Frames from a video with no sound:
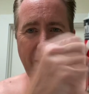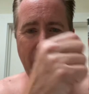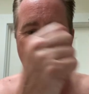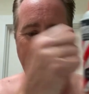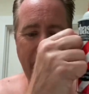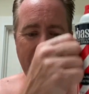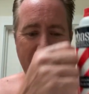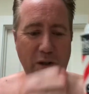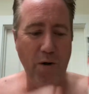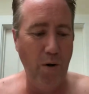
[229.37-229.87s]

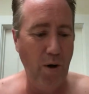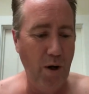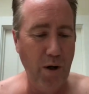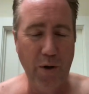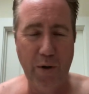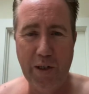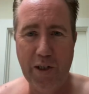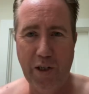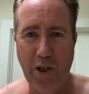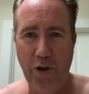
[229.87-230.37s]
It's no
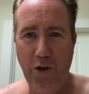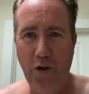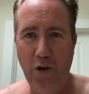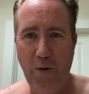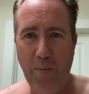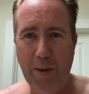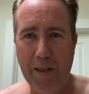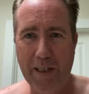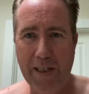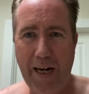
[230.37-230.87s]
longer a
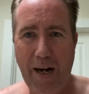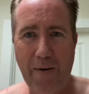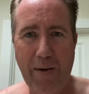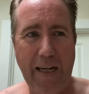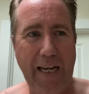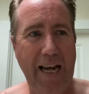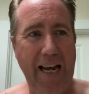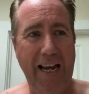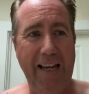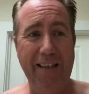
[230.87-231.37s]
tube, it's now a
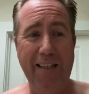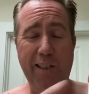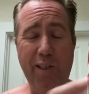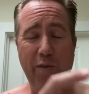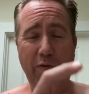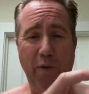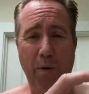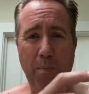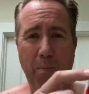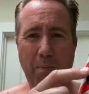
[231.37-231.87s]
can. This is
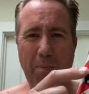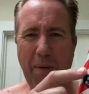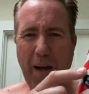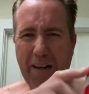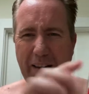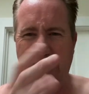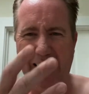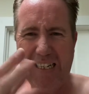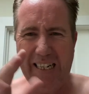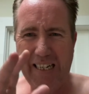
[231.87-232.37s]
from about
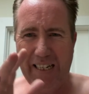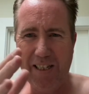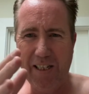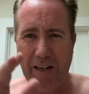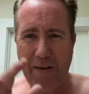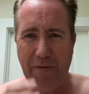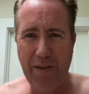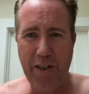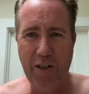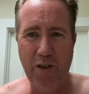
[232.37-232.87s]

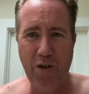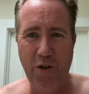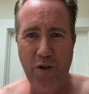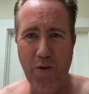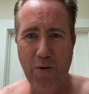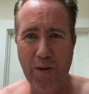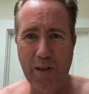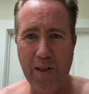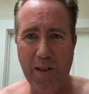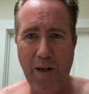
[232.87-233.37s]

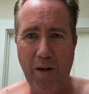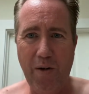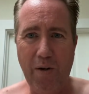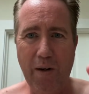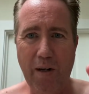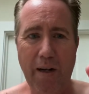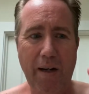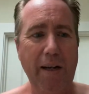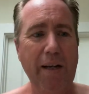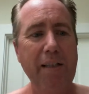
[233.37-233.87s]
1972 or
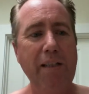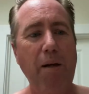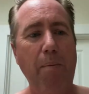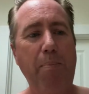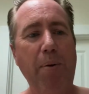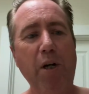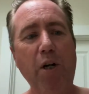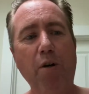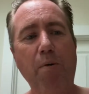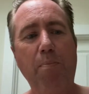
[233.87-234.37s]
so. The
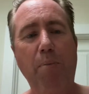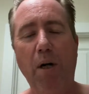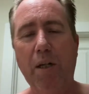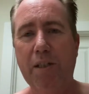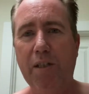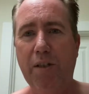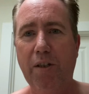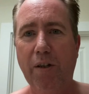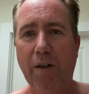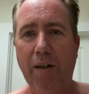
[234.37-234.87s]
Beard
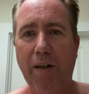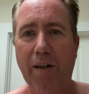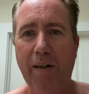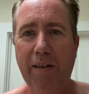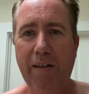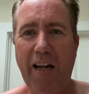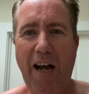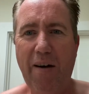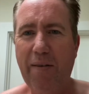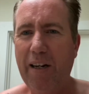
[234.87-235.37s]
Buster.
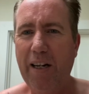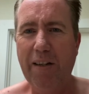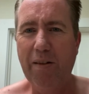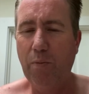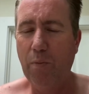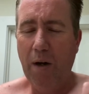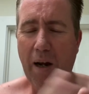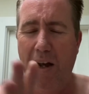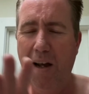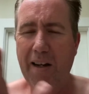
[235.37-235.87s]
Now it
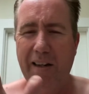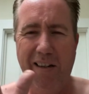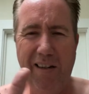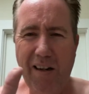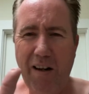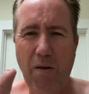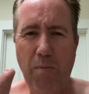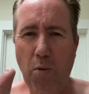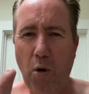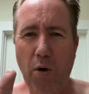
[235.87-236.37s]
doesn't,
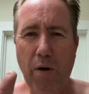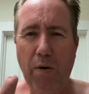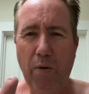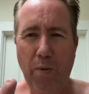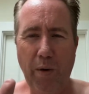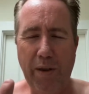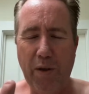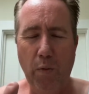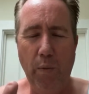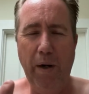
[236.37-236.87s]
no more
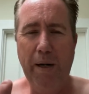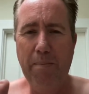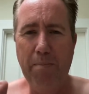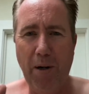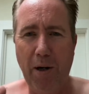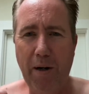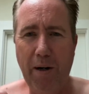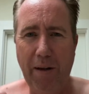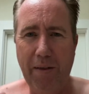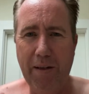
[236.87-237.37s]
with the
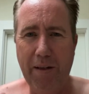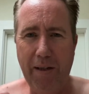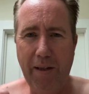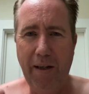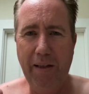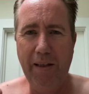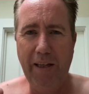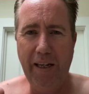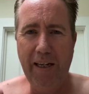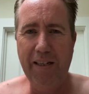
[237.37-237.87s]
windburn and the,
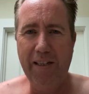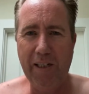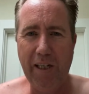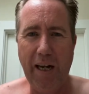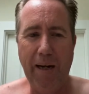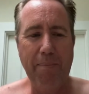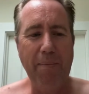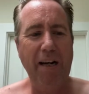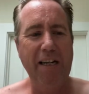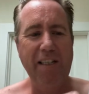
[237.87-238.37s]
and the
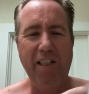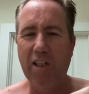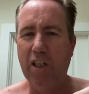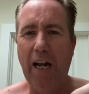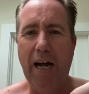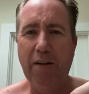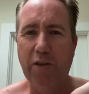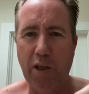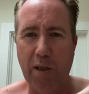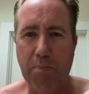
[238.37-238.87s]
insect bites, is
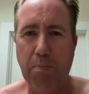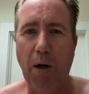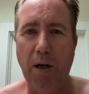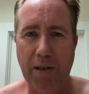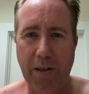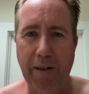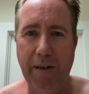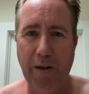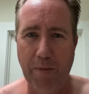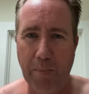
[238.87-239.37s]
now just
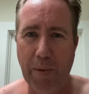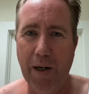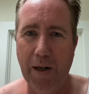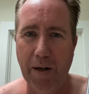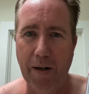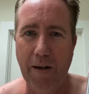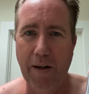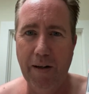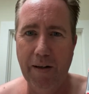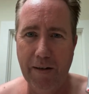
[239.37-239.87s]
busting your beard